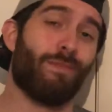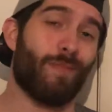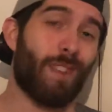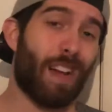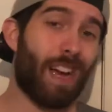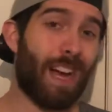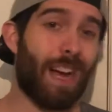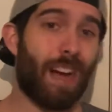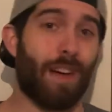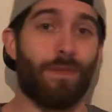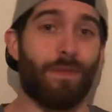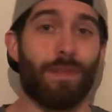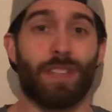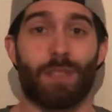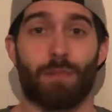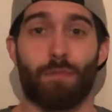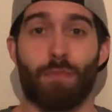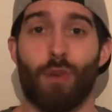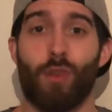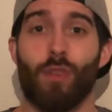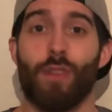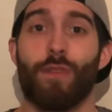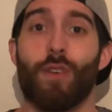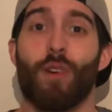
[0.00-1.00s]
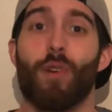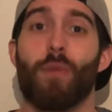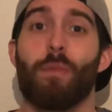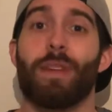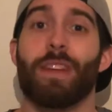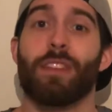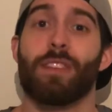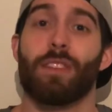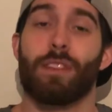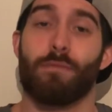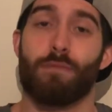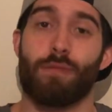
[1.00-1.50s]
I have this bowl of
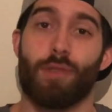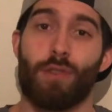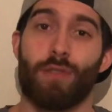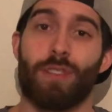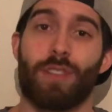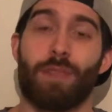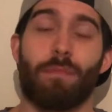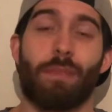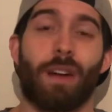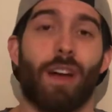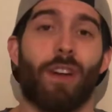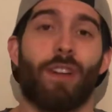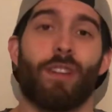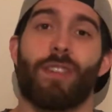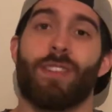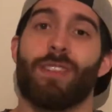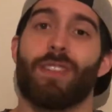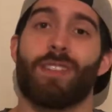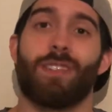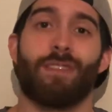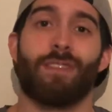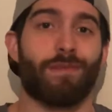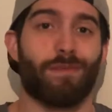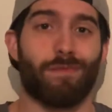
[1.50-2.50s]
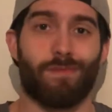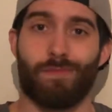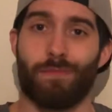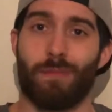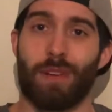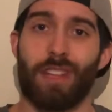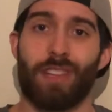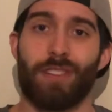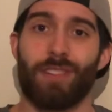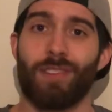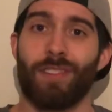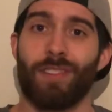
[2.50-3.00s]
oatmeal and protein powder and my
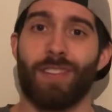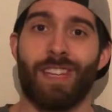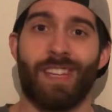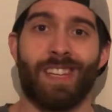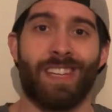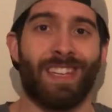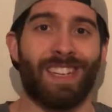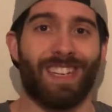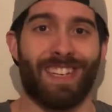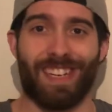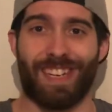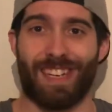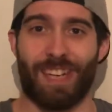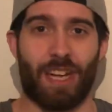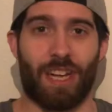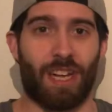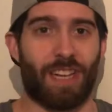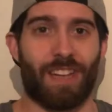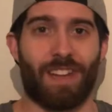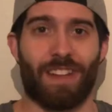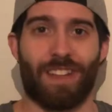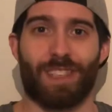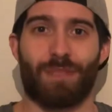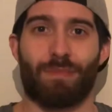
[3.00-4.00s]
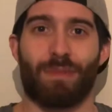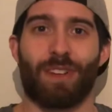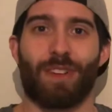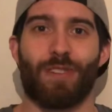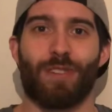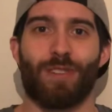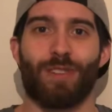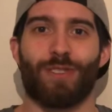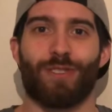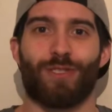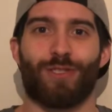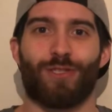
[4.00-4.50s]
little, it's been
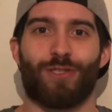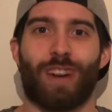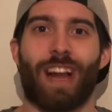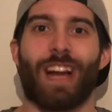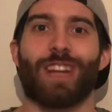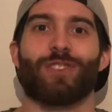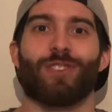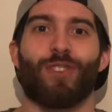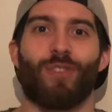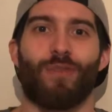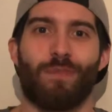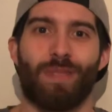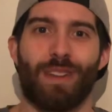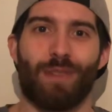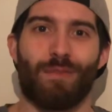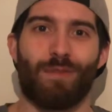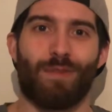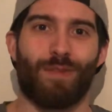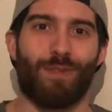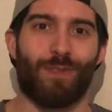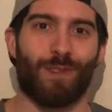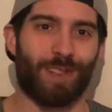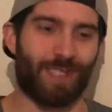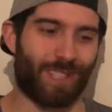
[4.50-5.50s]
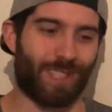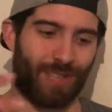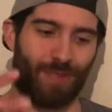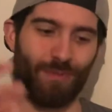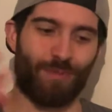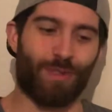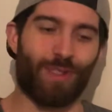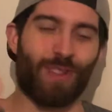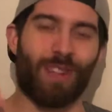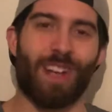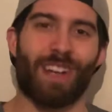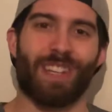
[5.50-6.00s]
called trash oatmeal before because I just
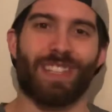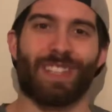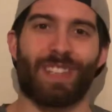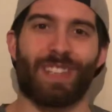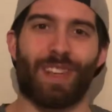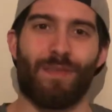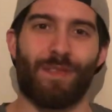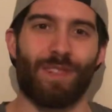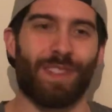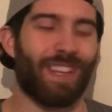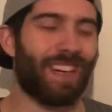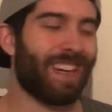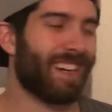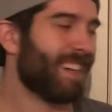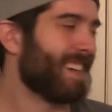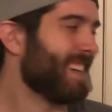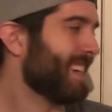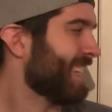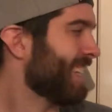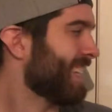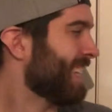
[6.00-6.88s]
put a lot of stuff in there.